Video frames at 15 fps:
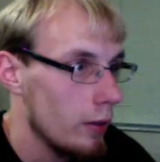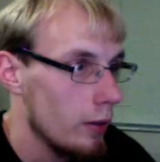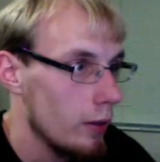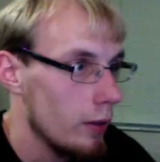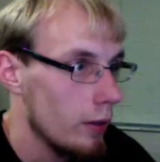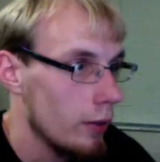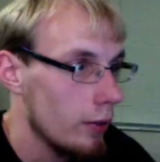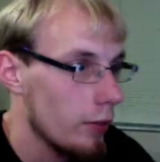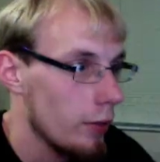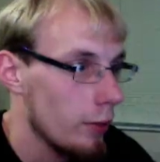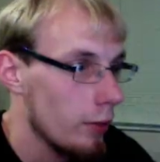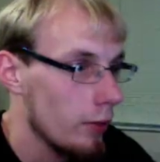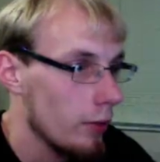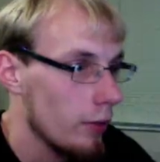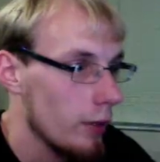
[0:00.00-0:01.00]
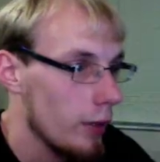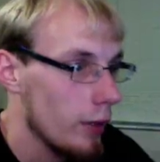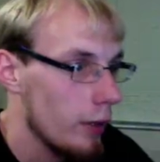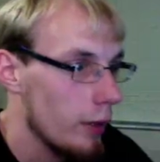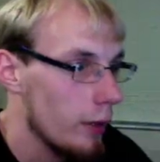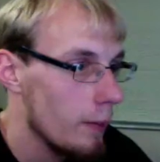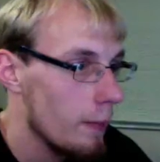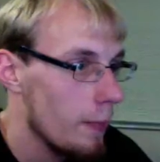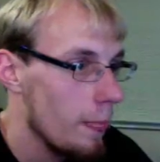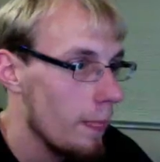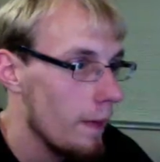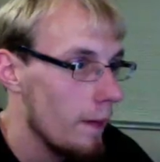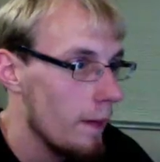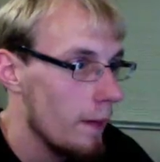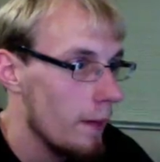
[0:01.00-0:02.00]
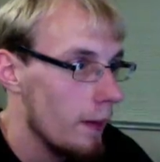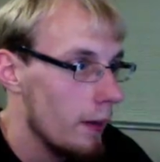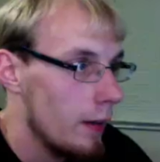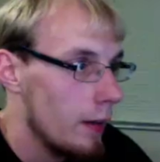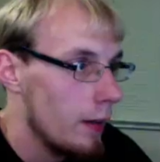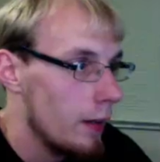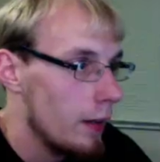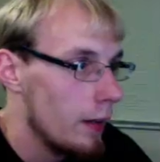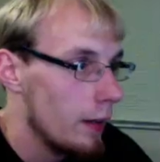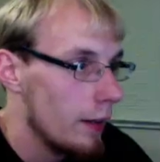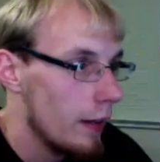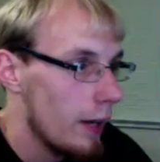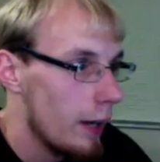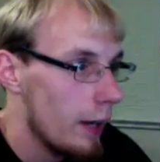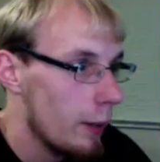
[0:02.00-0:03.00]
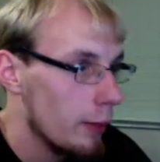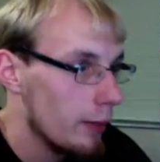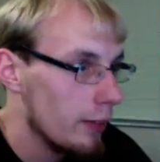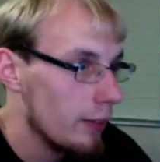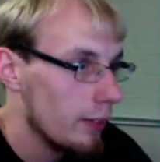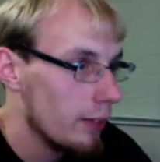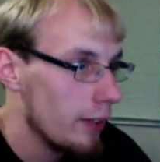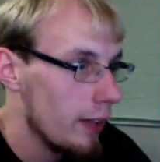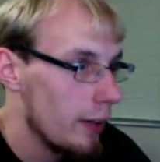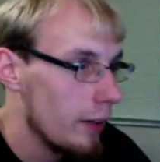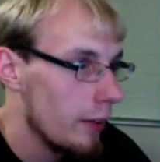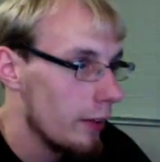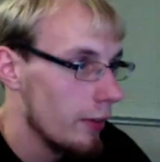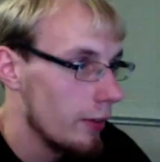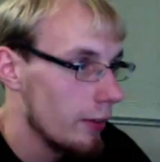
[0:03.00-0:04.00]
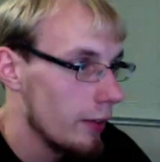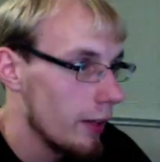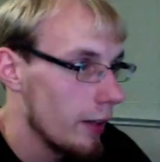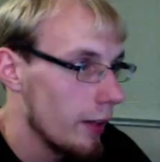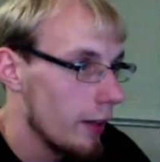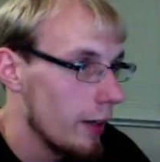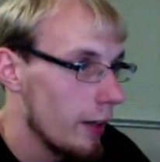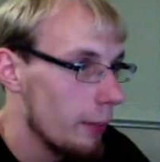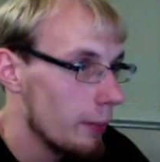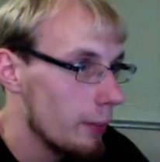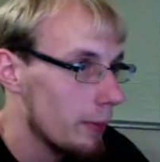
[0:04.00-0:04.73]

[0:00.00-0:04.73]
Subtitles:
Toss those in there. Now I can scale this guy up.